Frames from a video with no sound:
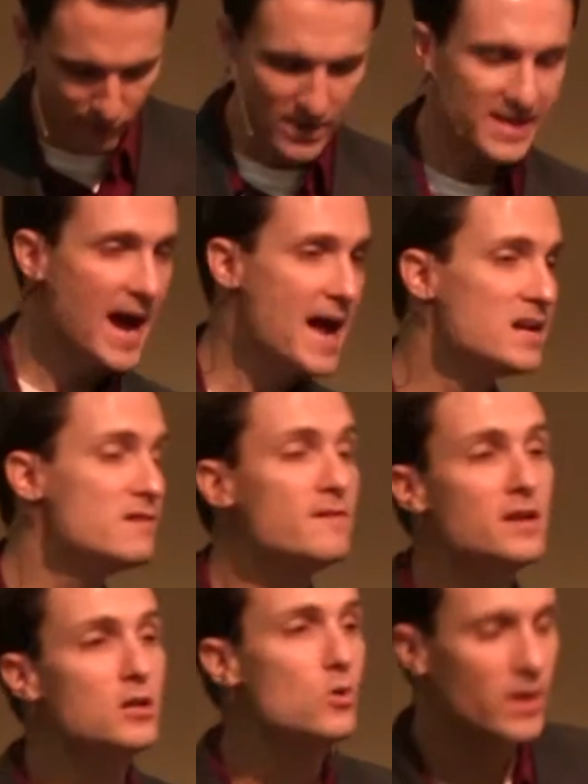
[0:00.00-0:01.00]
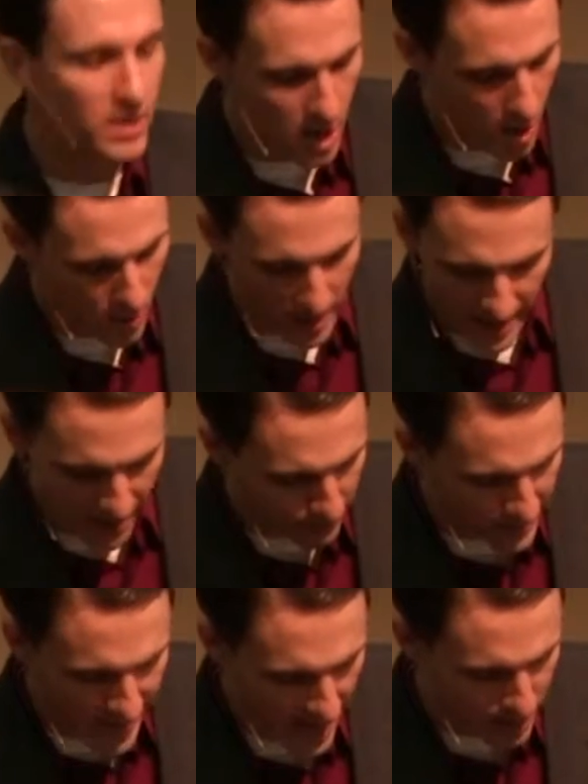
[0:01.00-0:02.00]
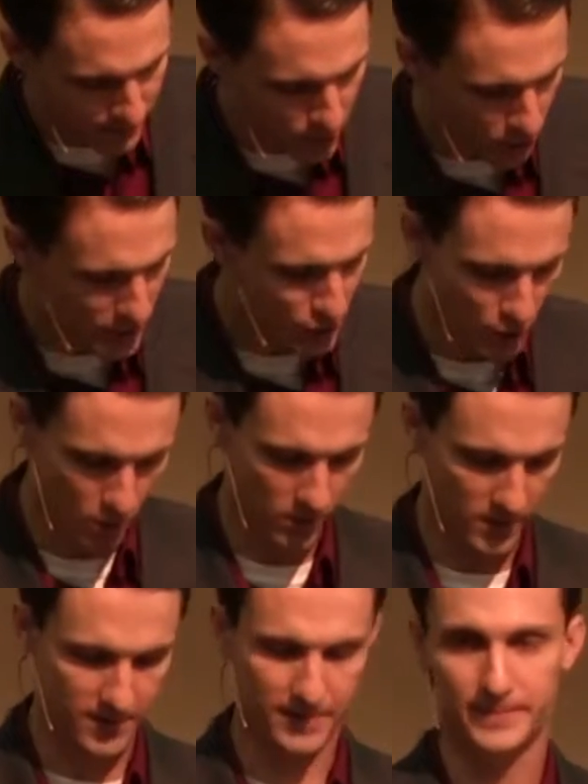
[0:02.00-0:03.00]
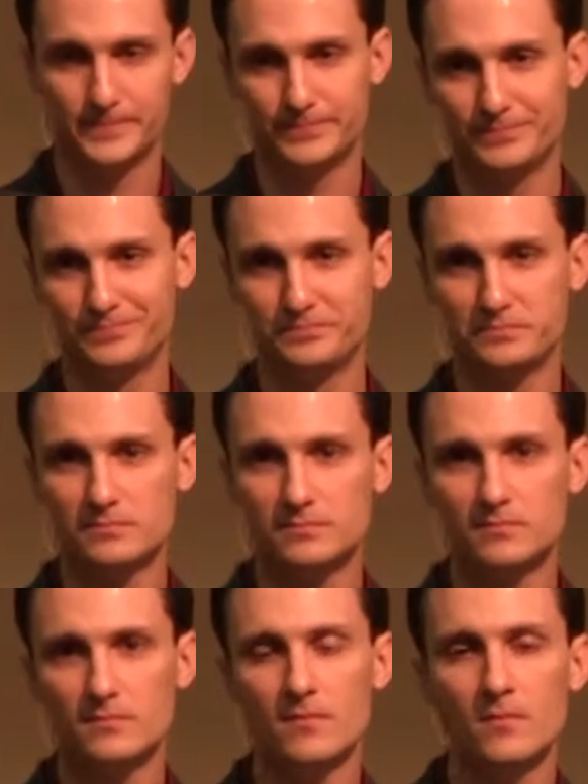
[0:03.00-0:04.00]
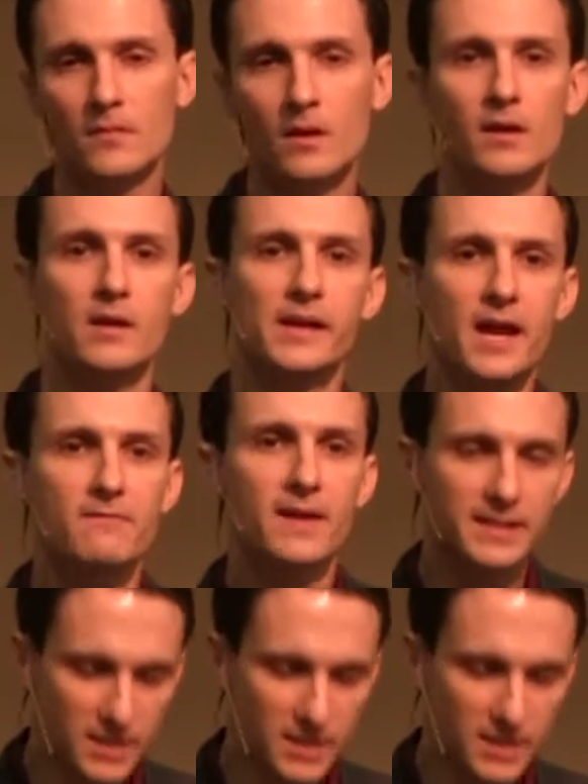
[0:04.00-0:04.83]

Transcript: every kind of innuendo, and every kind of dirty joke. Okay,